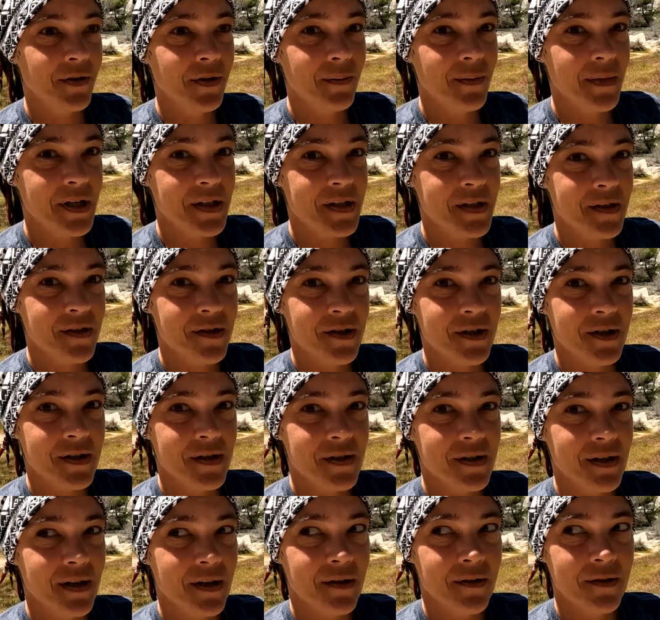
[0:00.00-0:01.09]
the
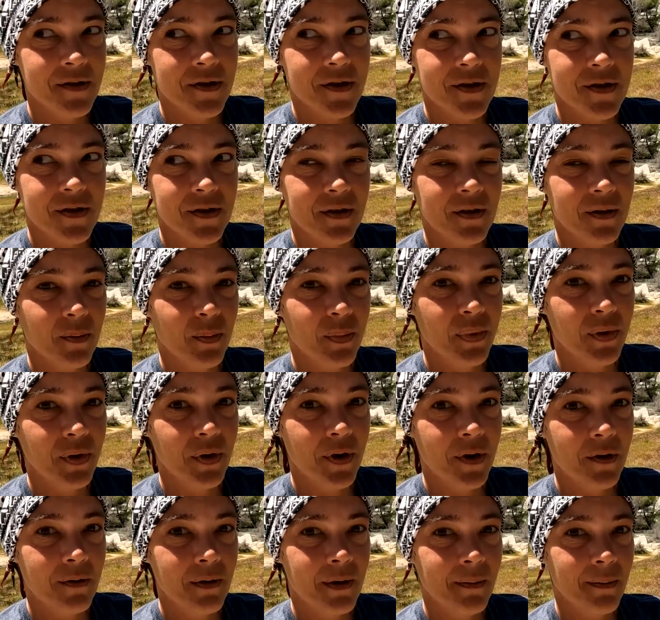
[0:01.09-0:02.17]
messages that are just gonna
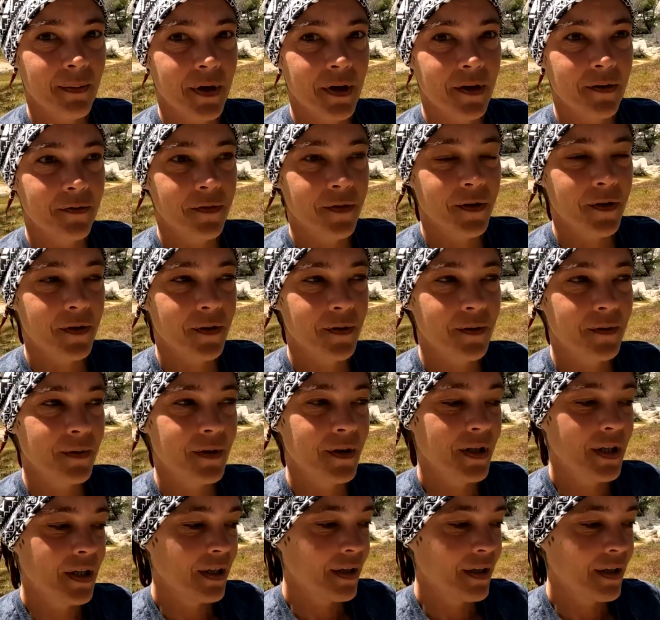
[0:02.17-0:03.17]
blow up my phone.